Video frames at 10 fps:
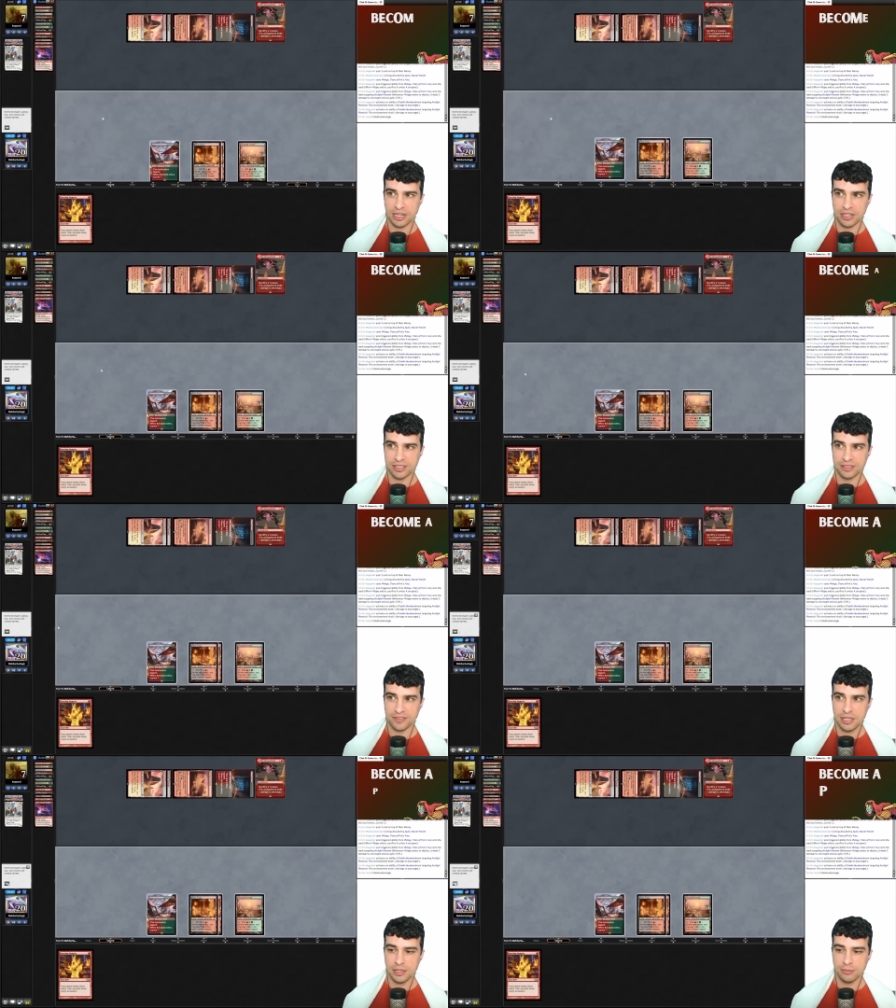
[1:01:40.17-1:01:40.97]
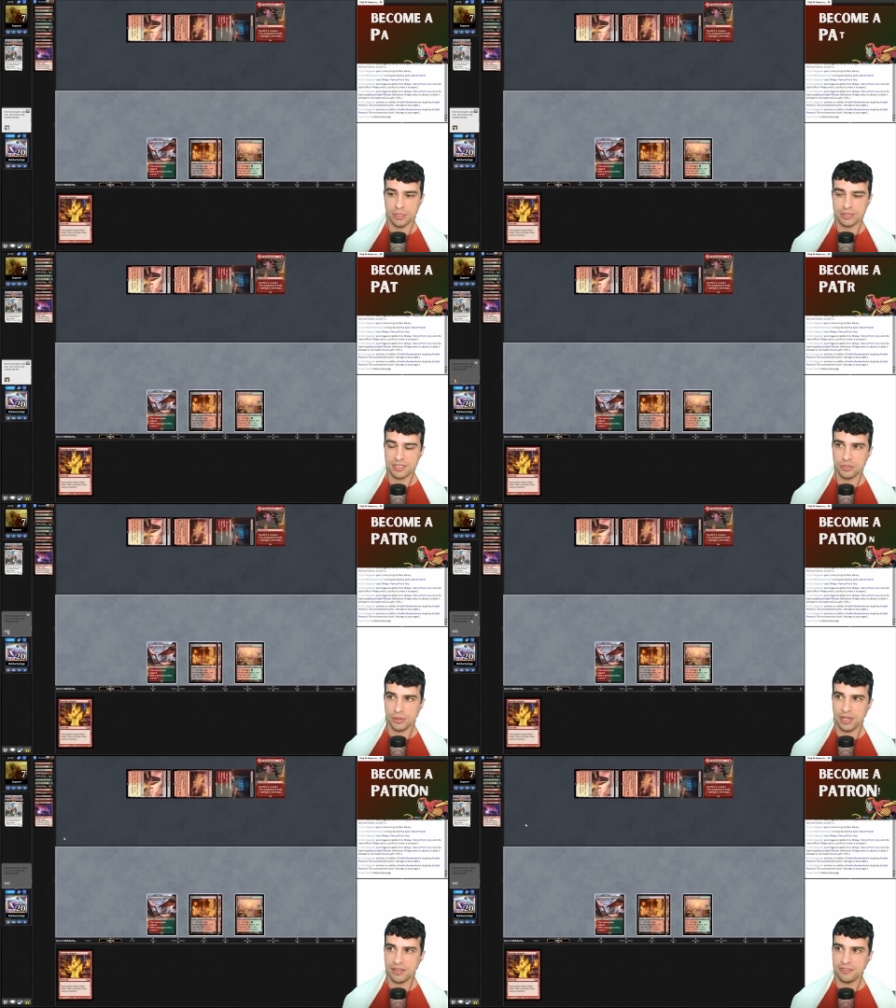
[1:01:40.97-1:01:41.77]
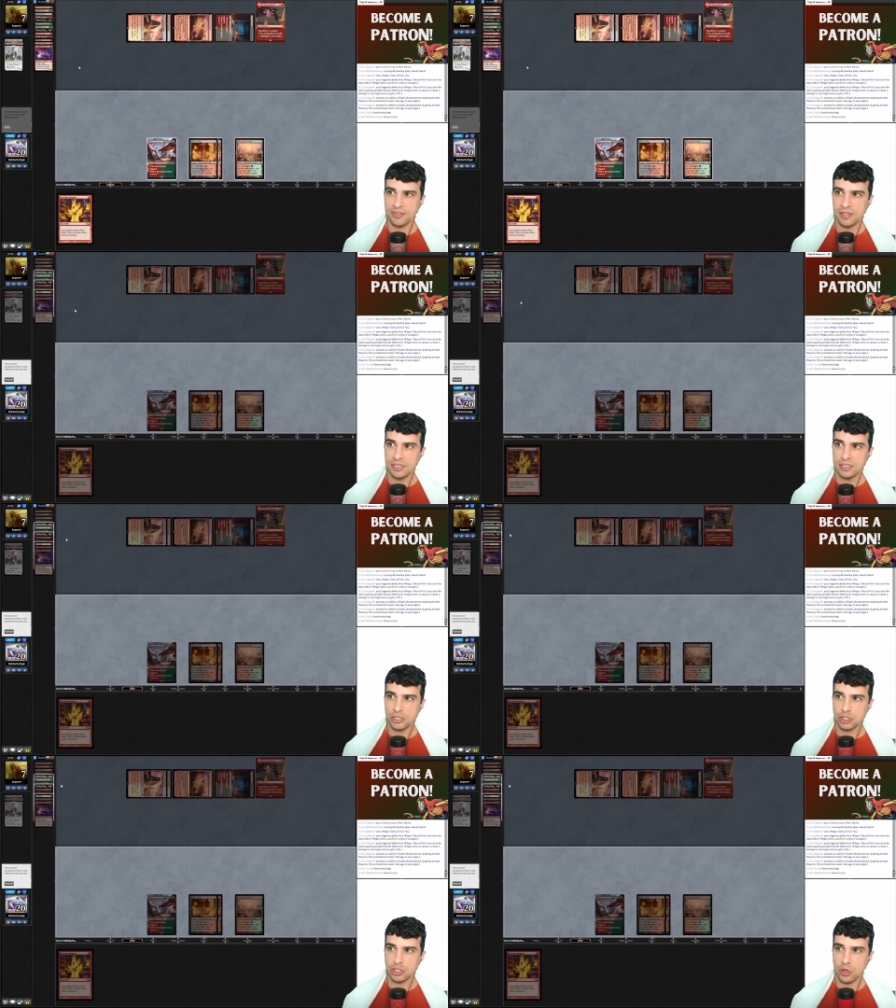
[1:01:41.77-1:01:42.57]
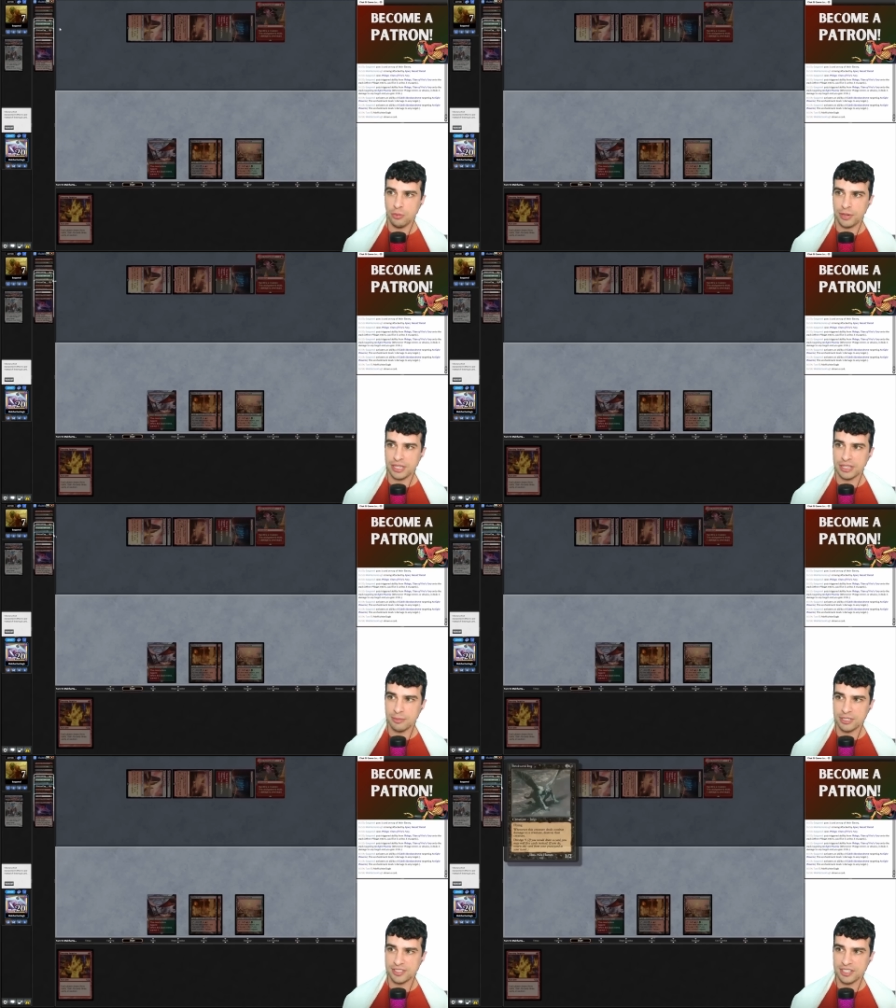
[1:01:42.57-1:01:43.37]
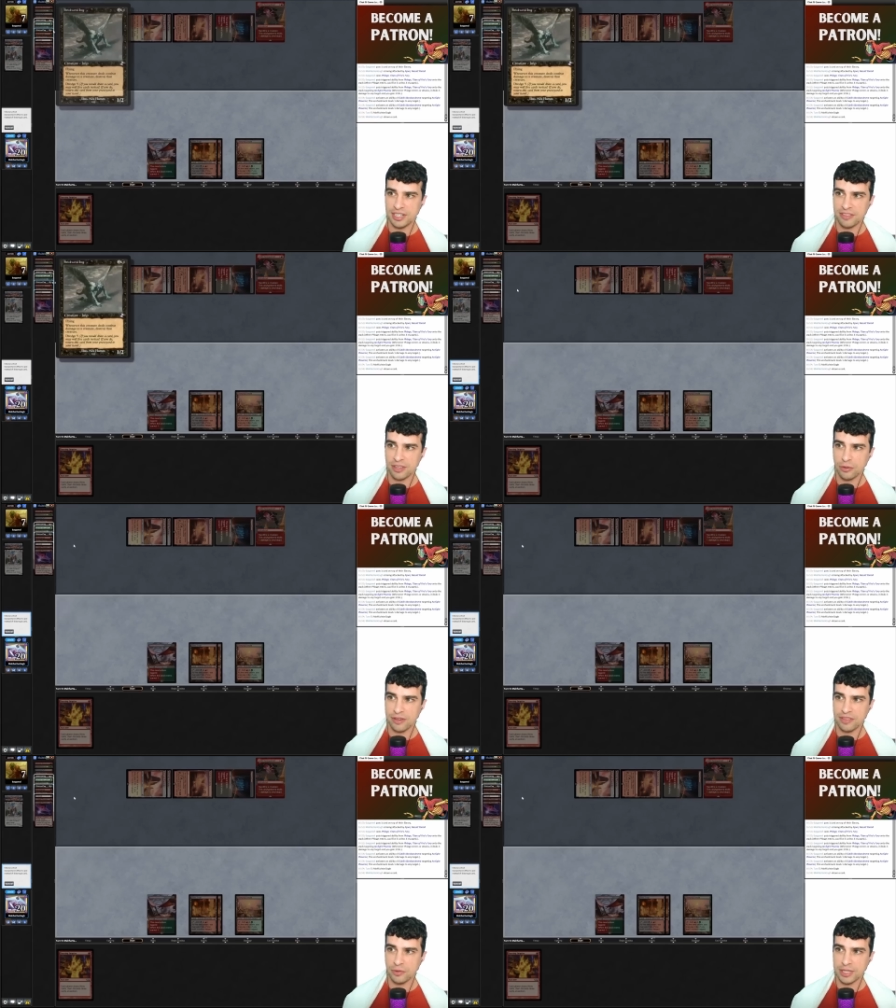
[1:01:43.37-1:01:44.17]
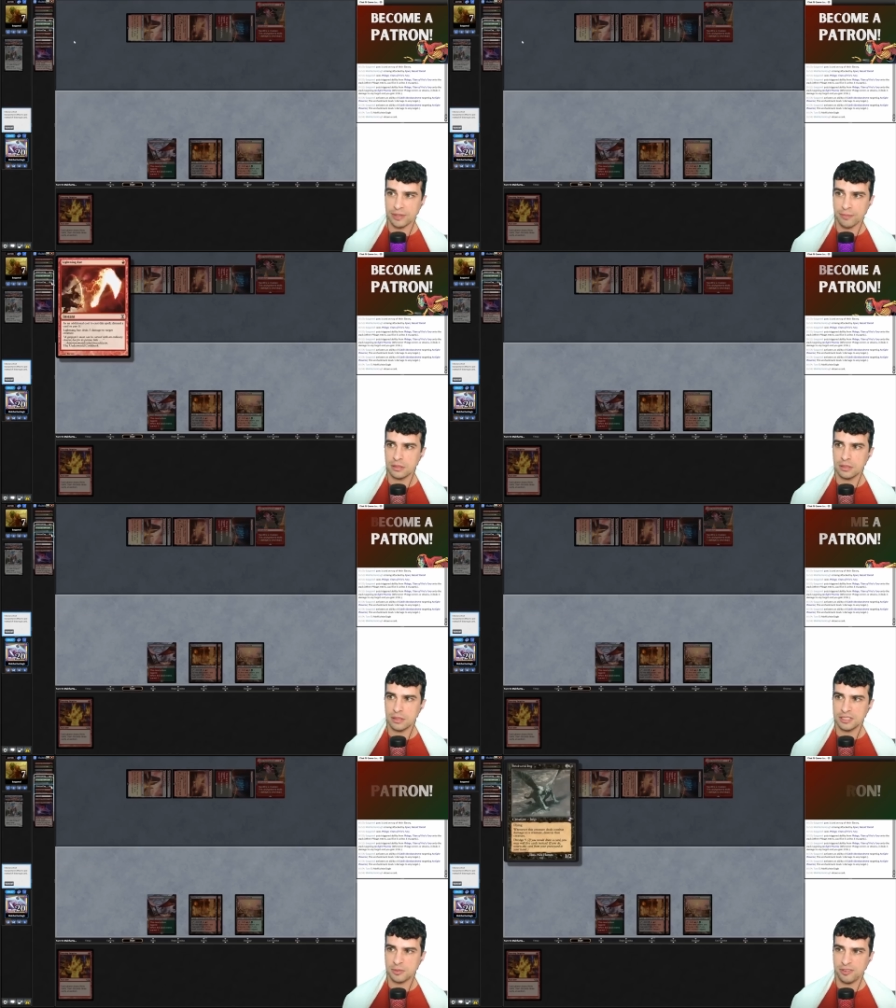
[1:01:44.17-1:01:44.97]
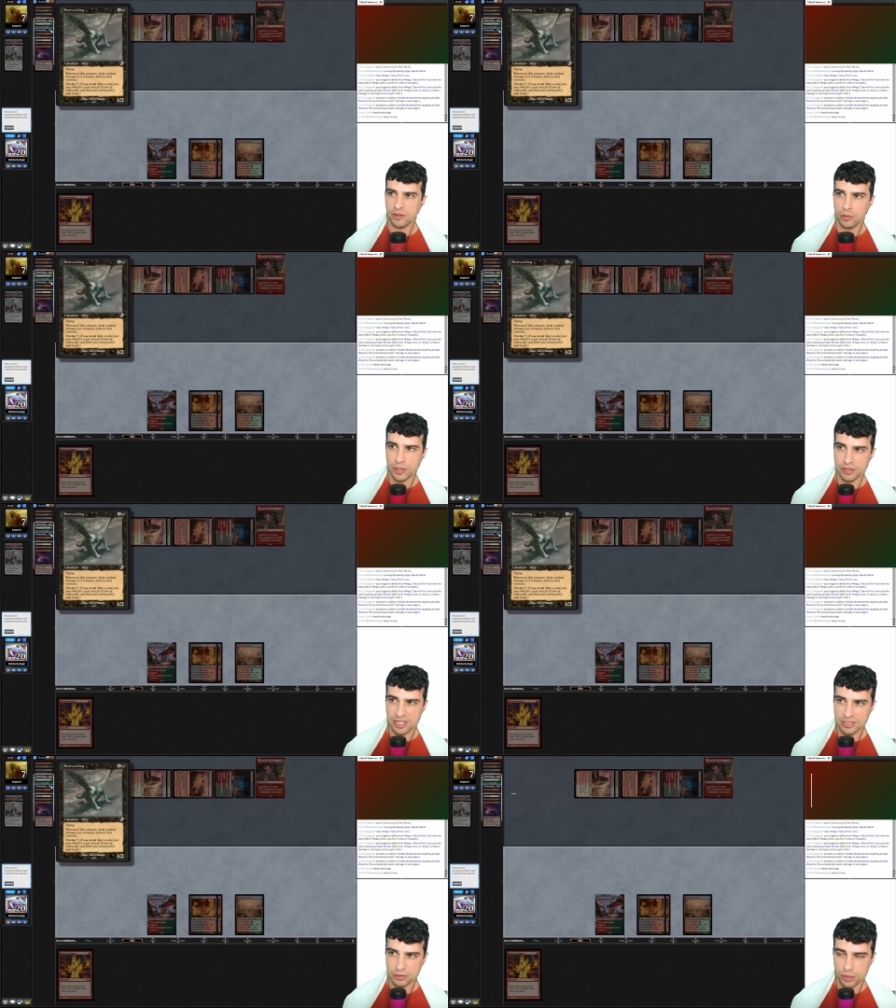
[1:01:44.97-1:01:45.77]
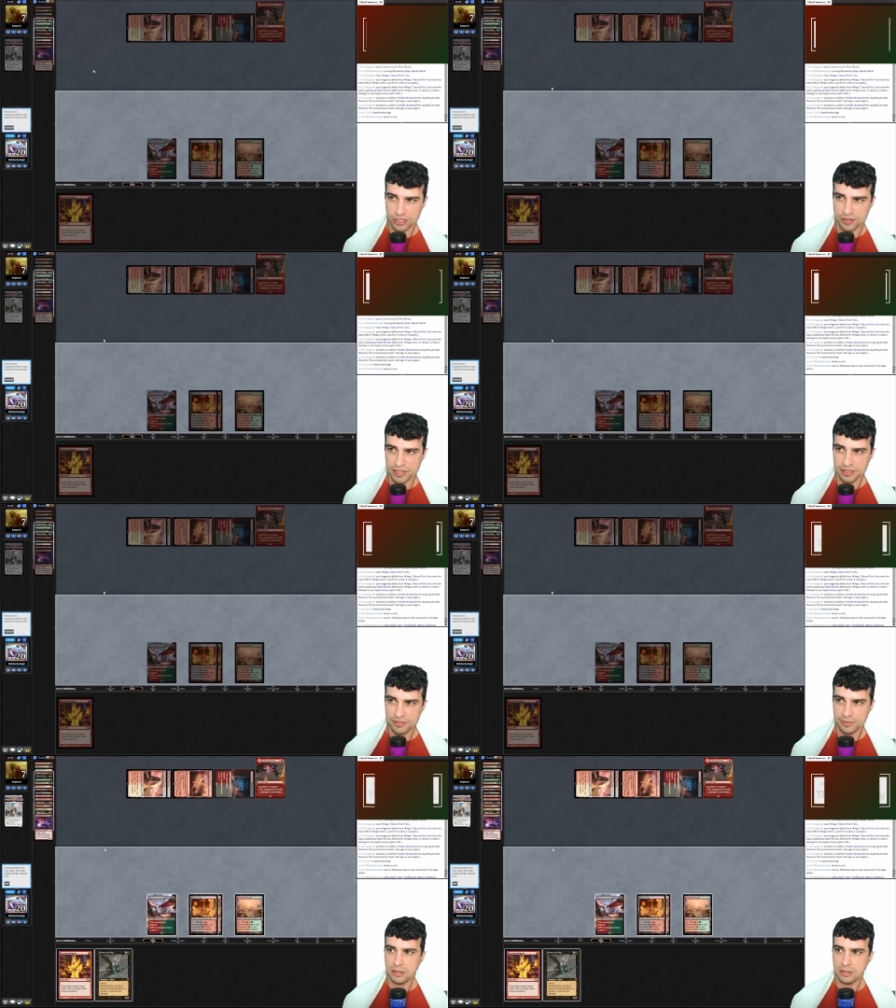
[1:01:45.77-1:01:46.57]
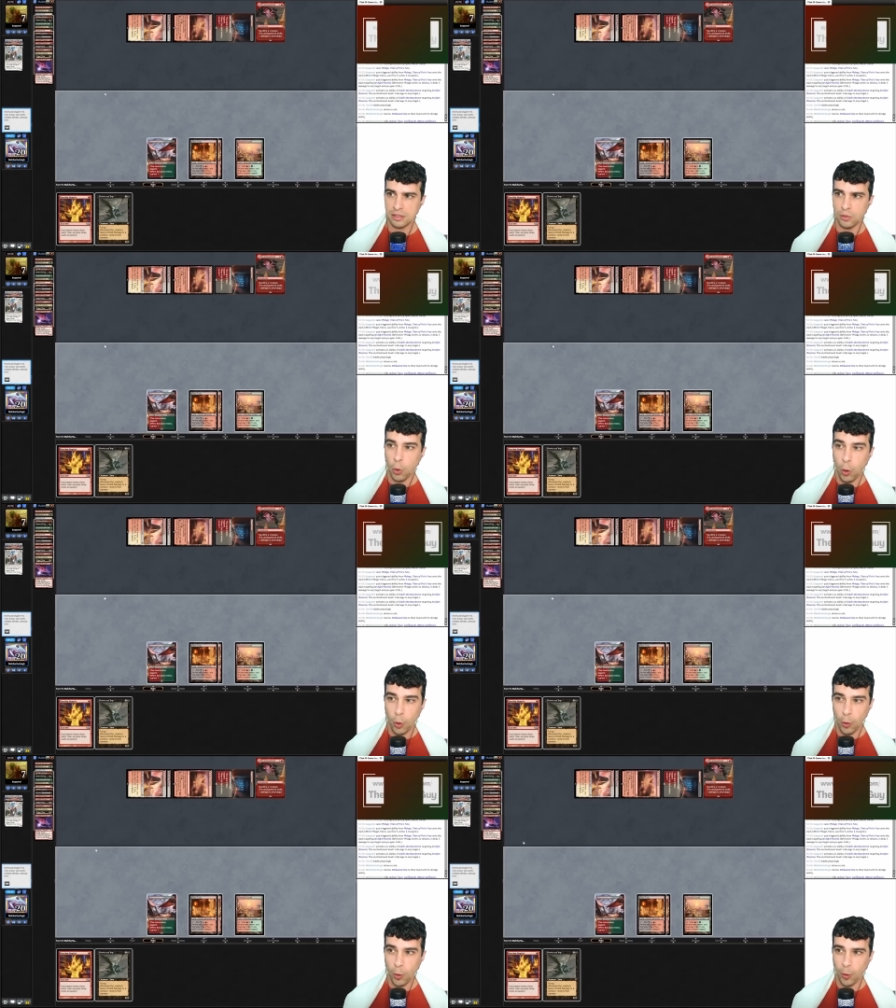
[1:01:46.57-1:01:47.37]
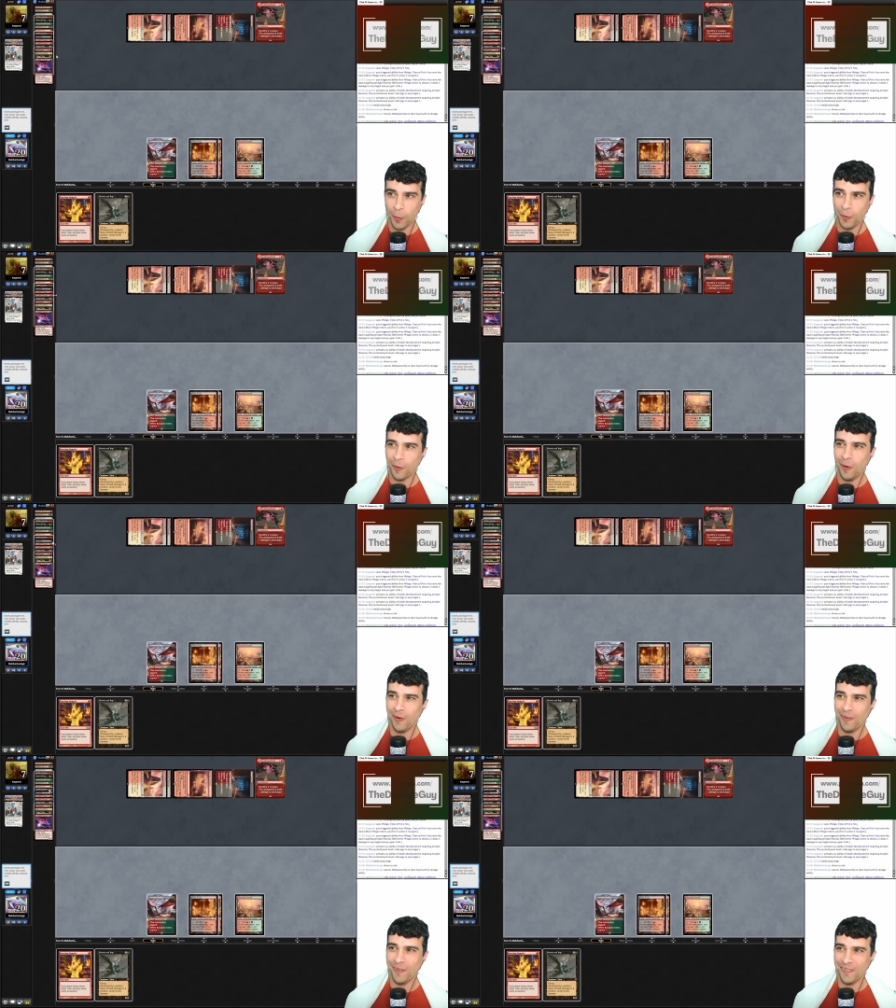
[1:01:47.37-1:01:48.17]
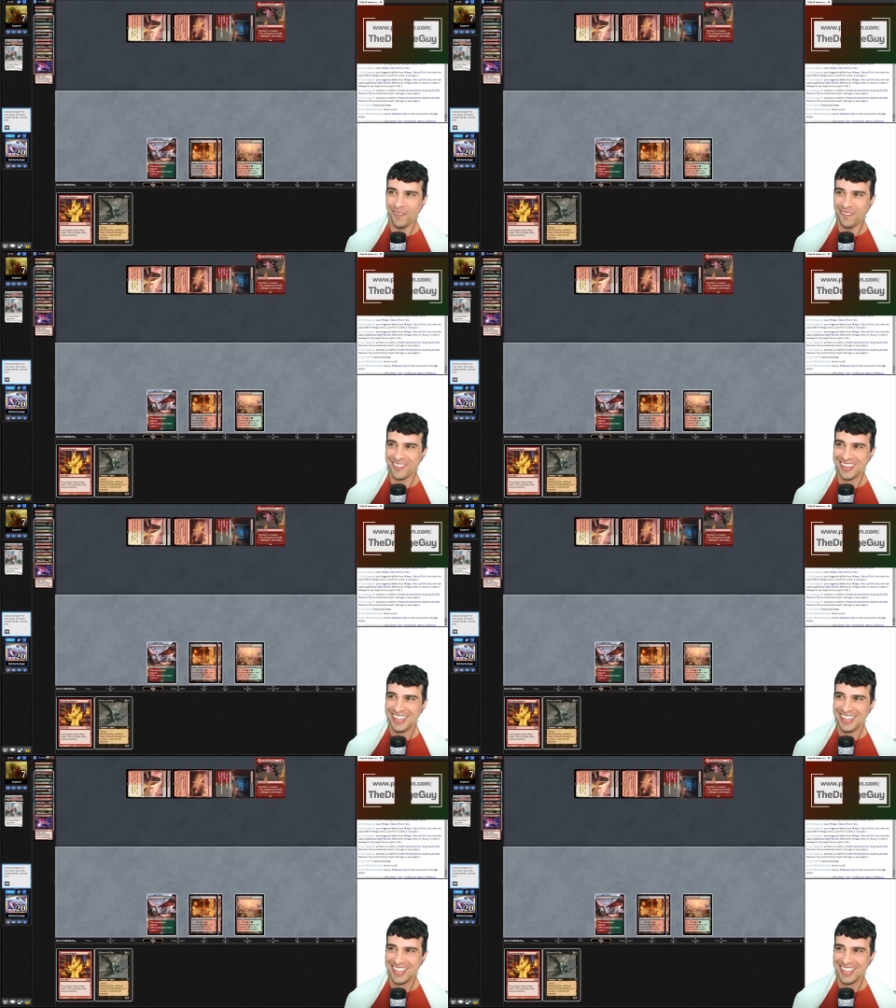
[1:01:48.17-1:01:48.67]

Arclight Phoenix. But since we have so many enablers here, I think we have the win. Let's play for a win here. Dredge 5. Oh,